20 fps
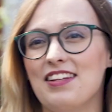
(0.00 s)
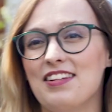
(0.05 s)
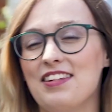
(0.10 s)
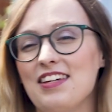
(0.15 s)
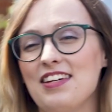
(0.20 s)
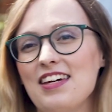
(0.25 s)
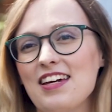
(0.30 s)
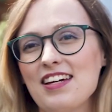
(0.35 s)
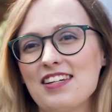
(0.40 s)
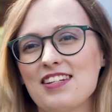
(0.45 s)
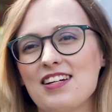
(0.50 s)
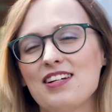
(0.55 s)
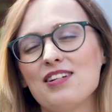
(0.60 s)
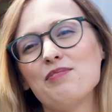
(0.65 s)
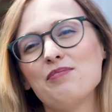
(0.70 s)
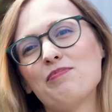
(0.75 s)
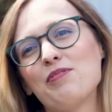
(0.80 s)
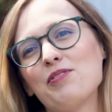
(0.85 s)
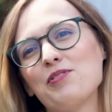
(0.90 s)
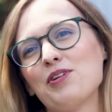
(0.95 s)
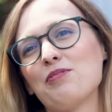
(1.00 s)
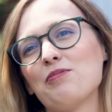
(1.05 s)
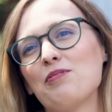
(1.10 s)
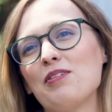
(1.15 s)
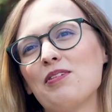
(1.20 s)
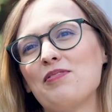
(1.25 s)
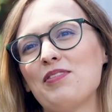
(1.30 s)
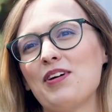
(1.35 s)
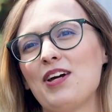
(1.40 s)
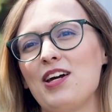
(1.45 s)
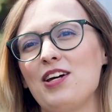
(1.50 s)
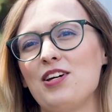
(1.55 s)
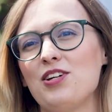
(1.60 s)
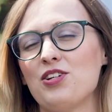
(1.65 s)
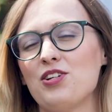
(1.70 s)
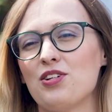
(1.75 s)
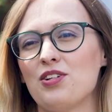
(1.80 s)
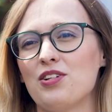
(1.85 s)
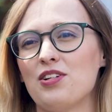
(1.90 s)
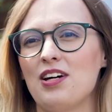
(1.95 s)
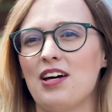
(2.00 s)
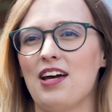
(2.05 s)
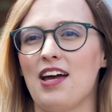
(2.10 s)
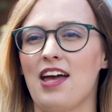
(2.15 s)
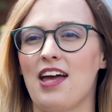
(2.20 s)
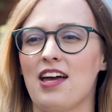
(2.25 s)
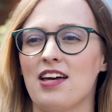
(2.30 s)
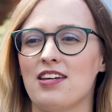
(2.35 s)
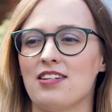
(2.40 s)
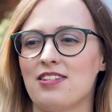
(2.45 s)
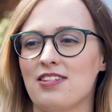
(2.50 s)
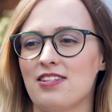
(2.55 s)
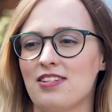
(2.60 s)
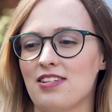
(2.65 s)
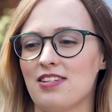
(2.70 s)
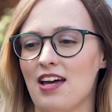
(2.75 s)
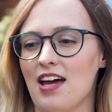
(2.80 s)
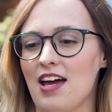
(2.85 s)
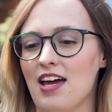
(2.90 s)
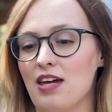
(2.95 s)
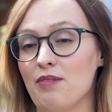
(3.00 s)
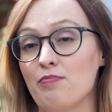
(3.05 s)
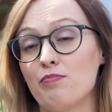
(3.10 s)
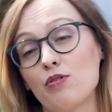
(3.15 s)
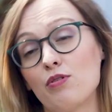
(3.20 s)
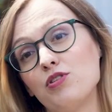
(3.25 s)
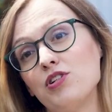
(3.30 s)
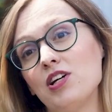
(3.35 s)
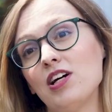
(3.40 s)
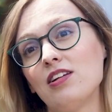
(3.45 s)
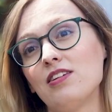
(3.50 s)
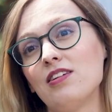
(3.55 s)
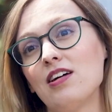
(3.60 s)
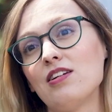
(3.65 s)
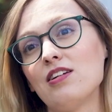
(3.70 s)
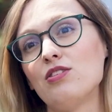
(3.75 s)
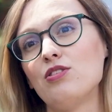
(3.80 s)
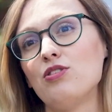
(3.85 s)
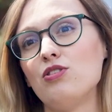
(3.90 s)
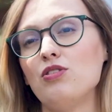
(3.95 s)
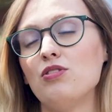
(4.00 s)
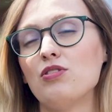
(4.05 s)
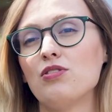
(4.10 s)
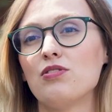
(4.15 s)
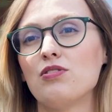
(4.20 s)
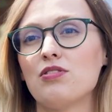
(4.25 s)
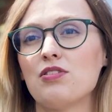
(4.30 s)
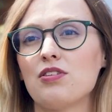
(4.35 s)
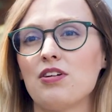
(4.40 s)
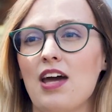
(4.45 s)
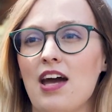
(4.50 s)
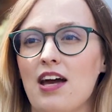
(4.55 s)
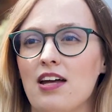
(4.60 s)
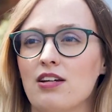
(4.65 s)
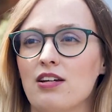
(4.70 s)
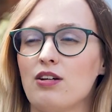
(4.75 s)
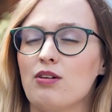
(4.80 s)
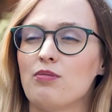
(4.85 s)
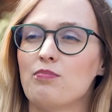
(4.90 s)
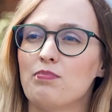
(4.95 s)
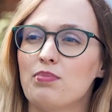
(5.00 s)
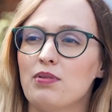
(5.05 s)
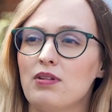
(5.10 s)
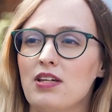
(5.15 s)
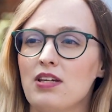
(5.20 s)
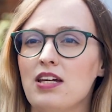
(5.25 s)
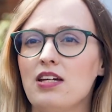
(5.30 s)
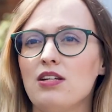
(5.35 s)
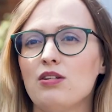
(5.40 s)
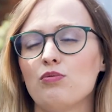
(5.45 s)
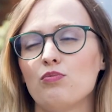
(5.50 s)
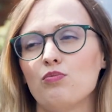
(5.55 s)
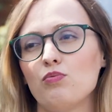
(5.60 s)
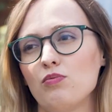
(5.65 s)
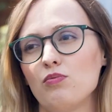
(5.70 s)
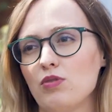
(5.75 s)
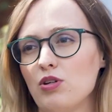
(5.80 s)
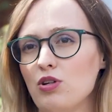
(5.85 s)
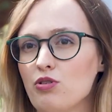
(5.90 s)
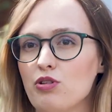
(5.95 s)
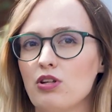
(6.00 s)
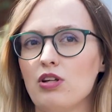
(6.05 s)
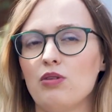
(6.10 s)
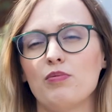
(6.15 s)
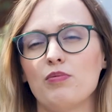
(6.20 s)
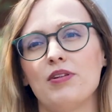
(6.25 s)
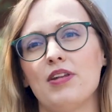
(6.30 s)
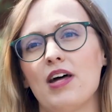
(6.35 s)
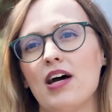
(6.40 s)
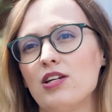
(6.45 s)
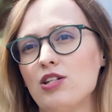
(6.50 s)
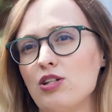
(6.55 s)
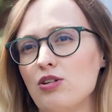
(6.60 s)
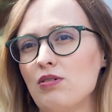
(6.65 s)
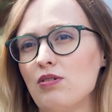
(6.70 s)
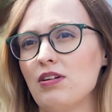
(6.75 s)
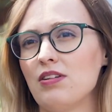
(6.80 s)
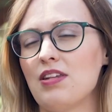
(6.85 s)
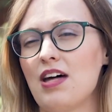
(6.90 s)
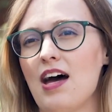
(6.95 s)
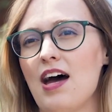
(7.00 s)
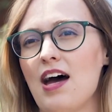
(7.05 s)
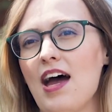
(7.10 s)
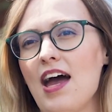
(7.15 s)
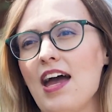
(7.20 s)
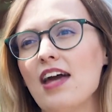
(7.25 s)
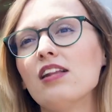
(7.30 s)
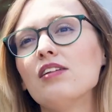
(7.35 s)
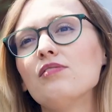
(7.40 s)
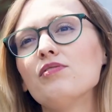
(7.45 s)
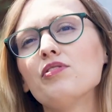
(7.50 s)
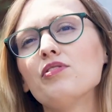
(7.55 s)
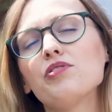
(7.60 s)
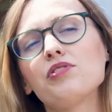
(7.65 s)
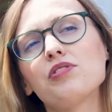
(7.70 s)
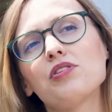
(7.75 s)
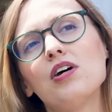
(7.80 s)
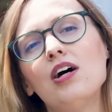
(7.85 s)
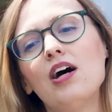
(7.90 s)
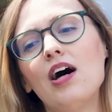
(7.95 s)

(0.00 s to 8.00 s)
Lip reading: The extended project qualification is a project that students can complete usually when they're doing their A-levels.